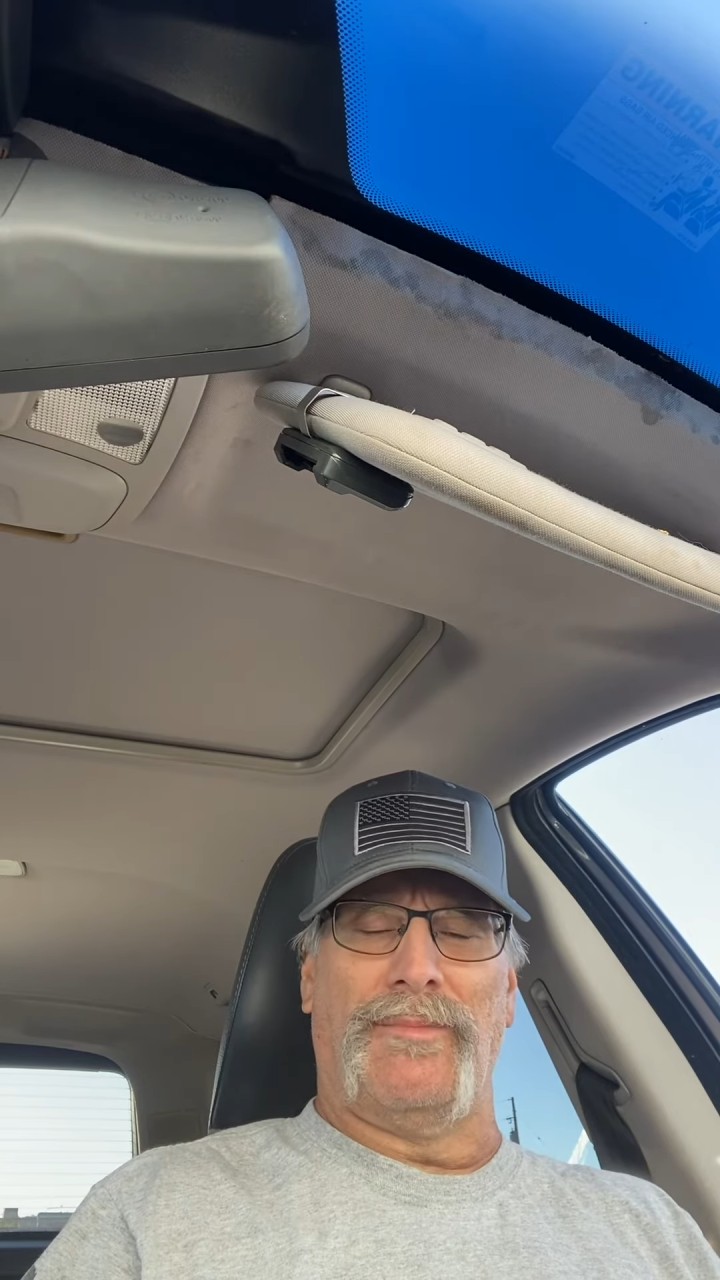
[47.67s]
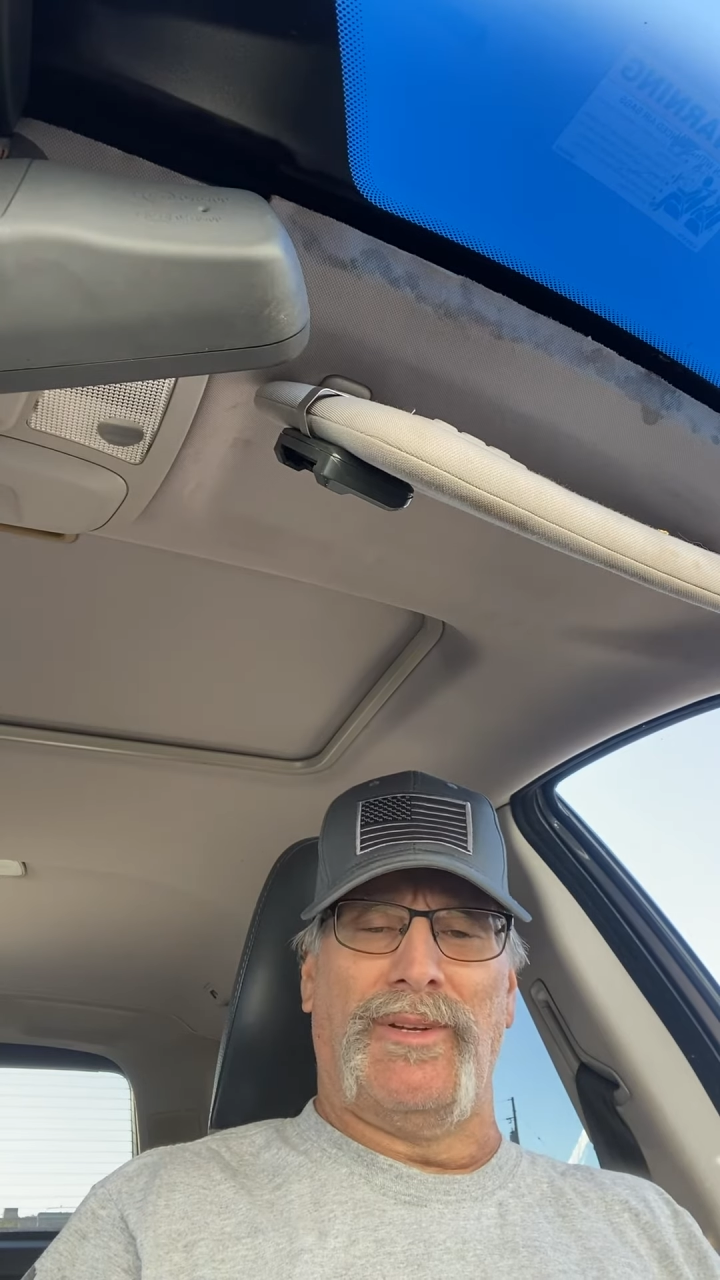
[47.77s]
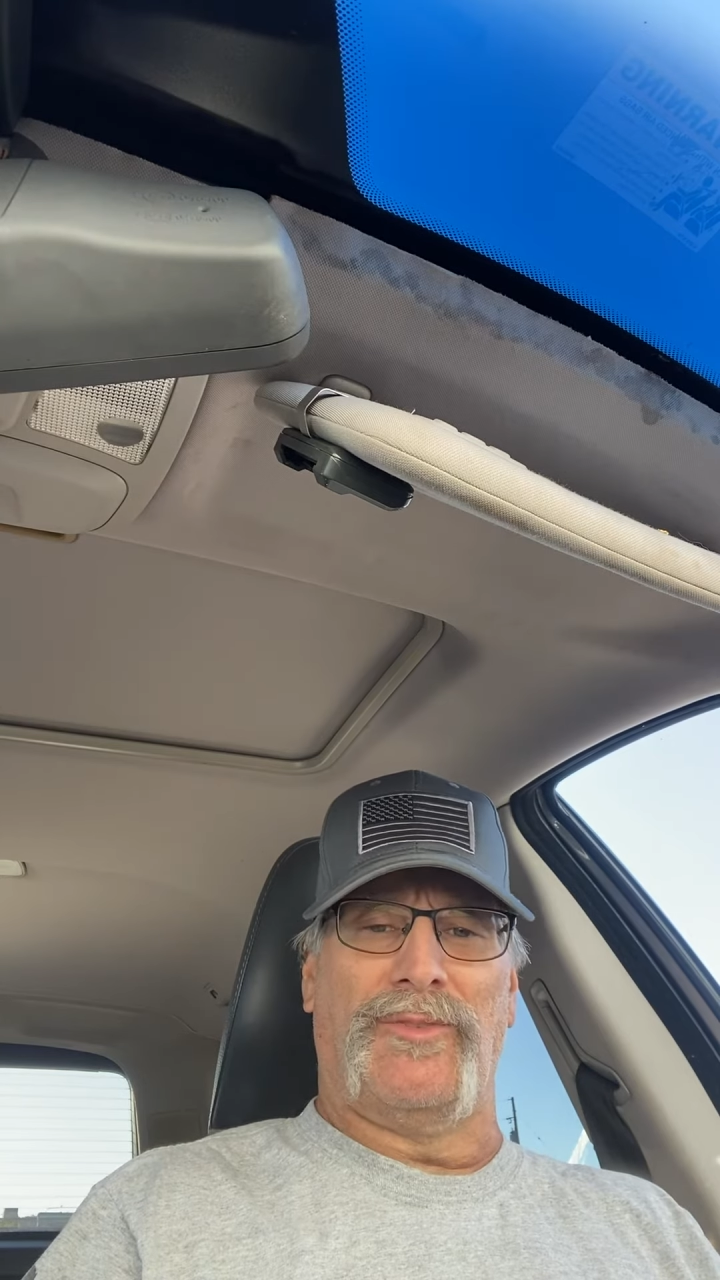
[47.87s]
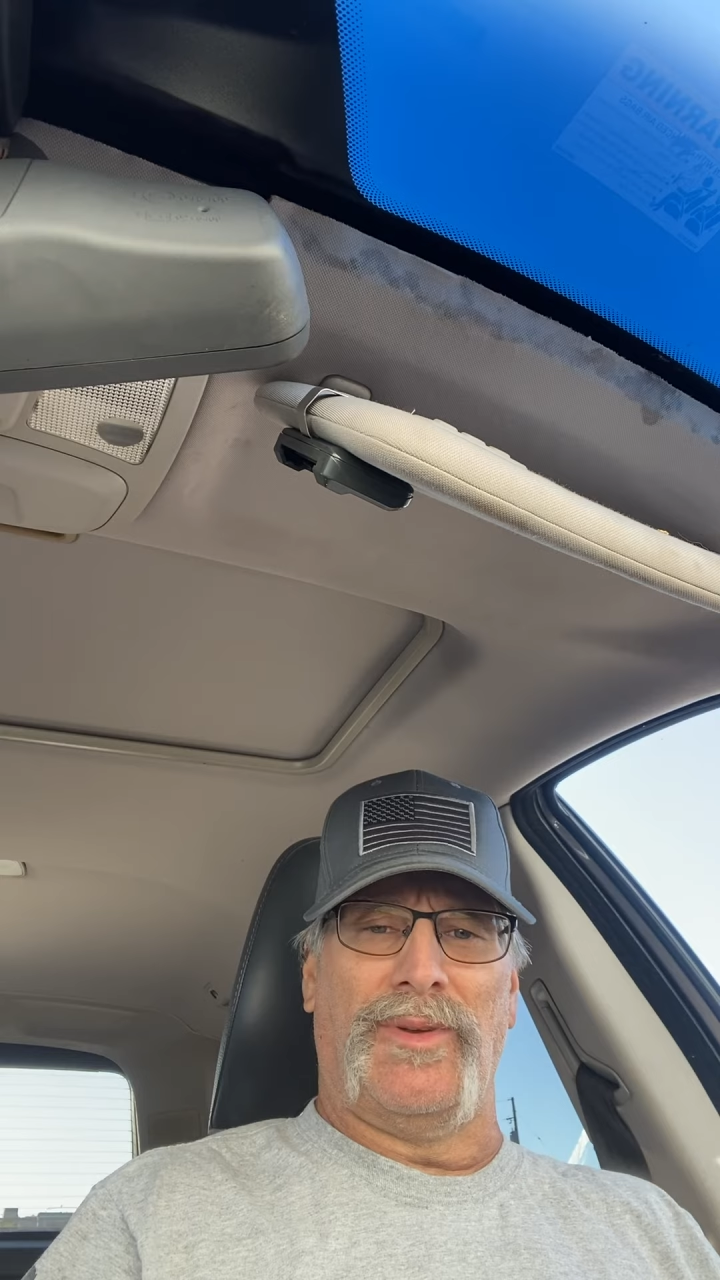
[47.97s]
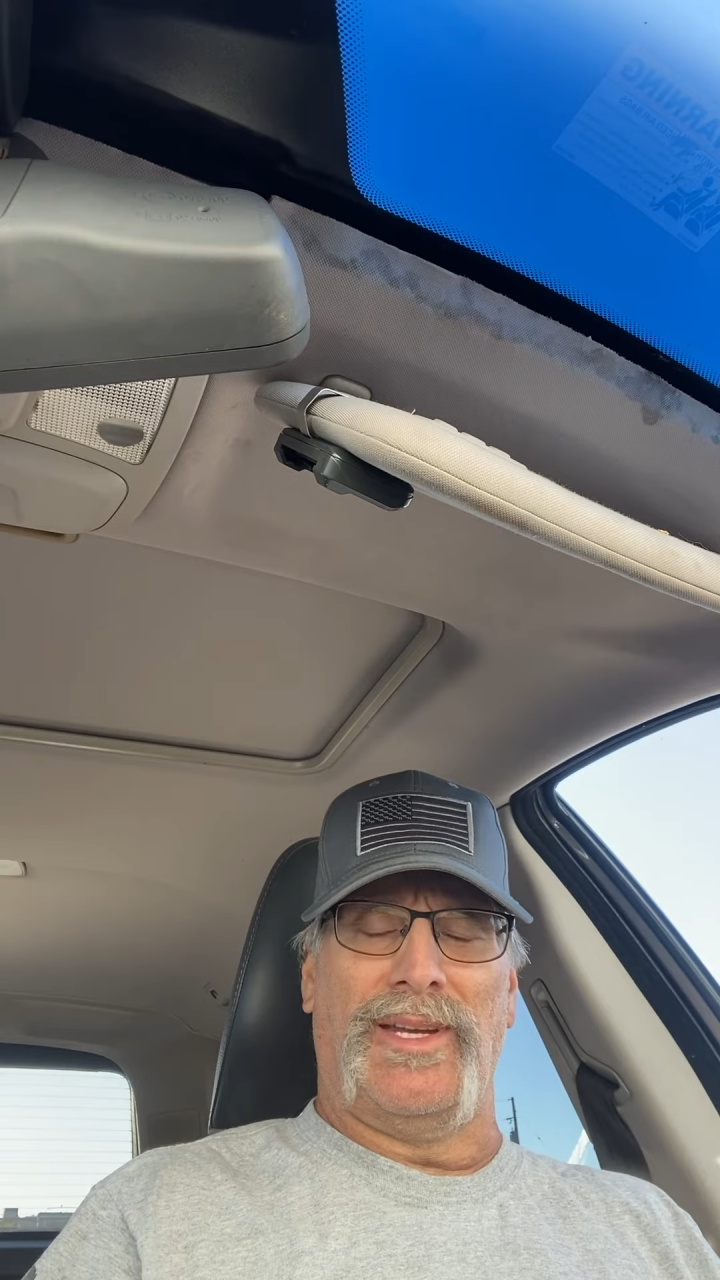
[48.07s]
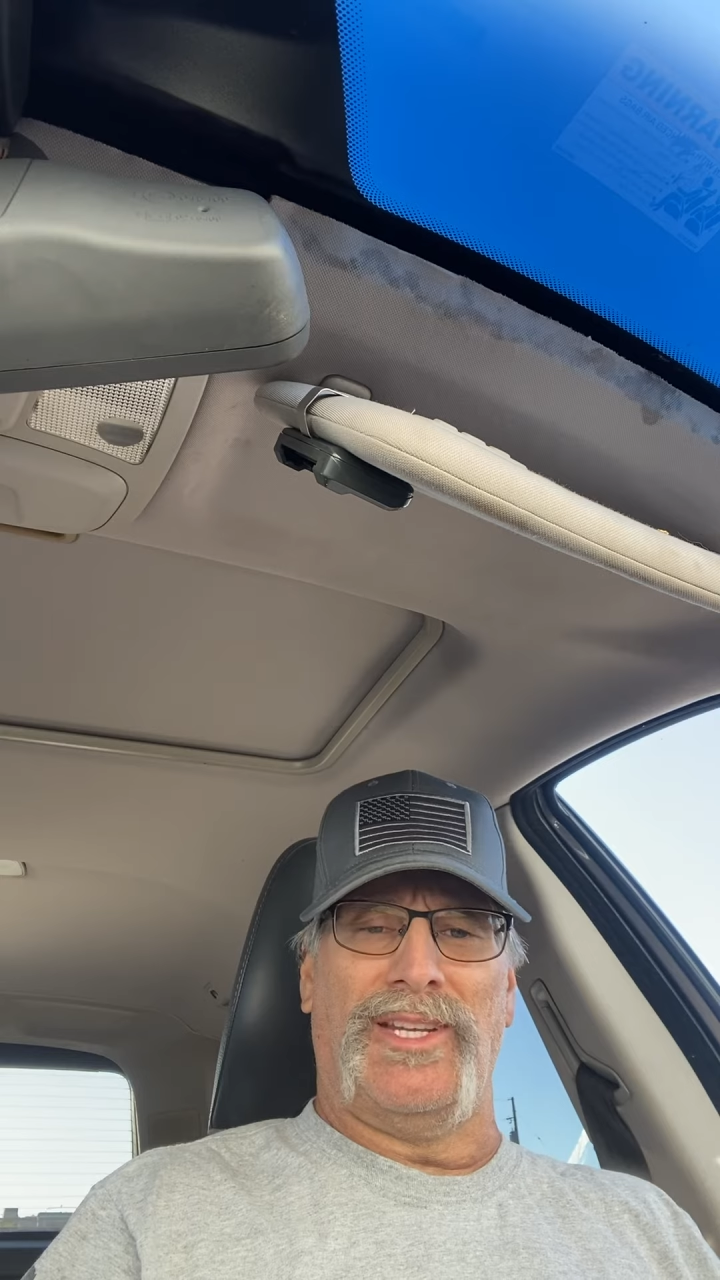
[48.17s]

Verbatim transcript: between